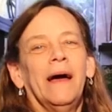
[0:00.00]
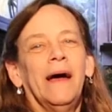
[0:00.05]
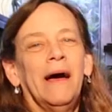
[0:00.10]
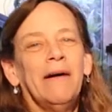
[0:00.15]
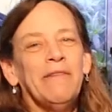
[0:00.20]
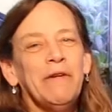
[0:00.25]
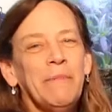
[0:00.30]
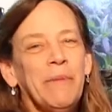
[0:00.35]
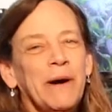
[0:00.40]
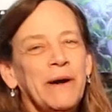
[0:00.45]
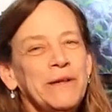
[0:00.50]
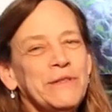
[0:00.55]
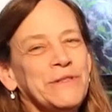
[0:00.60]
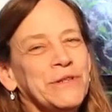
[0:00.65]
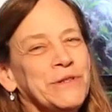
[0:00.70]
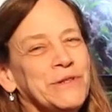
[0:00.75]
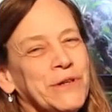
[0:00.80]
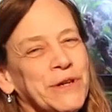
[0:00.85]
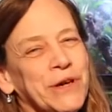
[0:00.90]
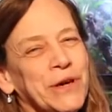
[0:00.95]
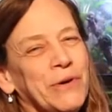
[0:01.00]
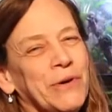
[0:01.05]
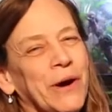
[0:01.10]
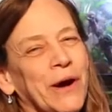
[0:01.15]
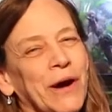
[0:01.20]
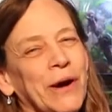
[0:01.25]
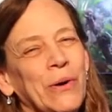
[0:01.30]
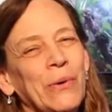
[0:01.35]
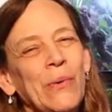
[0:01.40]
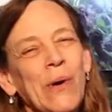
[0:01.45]
Everybody, Susie Q
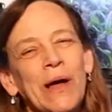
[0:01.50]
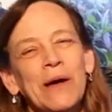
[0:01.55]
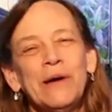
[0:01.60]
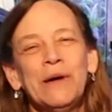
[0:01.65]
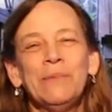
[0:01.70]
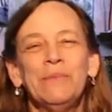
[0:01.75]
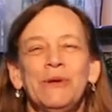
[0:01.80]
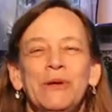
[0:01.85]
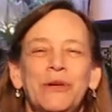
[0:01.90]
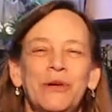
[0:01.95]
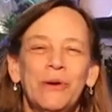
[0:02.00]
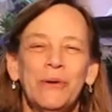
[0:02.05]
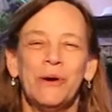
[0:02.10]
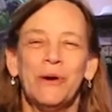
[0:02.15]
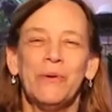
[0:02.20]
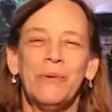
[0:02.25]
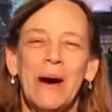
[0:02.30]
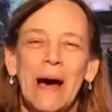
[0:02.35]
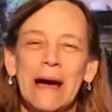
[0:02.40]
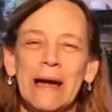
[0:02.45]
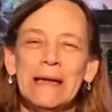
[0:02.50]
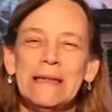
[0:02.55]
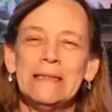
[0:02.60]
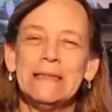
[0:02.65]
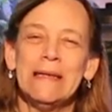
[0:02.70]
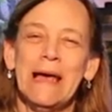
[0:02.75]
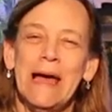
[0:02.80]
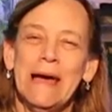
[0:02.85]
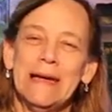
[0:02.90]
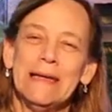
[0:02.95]
here, and welcome to
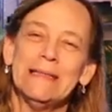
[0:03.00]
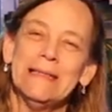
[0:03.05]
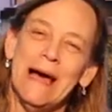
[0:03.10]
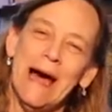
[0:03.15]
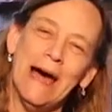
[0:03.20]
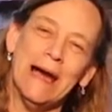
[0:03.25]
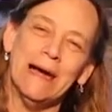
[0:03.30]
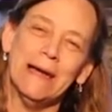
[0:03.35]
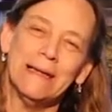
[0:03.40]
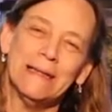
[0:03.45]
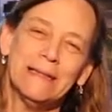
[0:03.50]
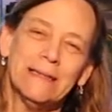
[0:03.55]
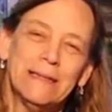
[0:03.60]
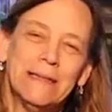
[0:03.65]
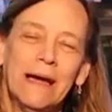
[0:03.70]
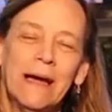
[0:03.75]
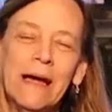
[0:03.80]
QueAquatics and Exotics.